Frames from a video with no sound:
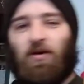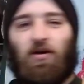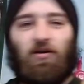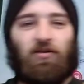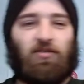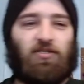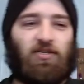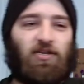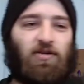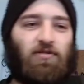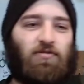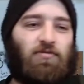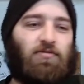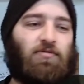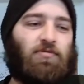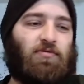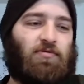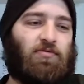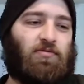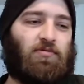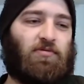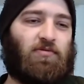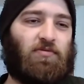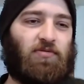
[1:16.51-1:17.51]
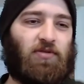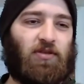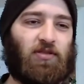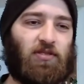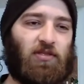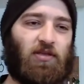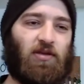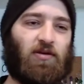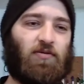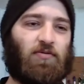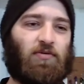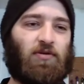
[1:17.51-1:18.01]
box out, get
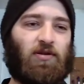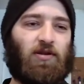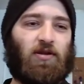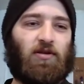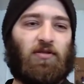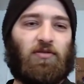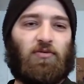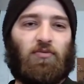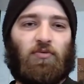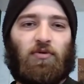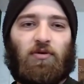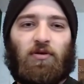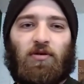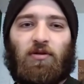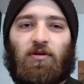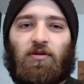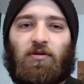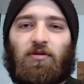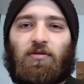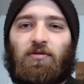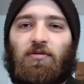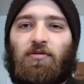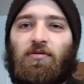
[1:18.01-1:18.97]
that one out of the way.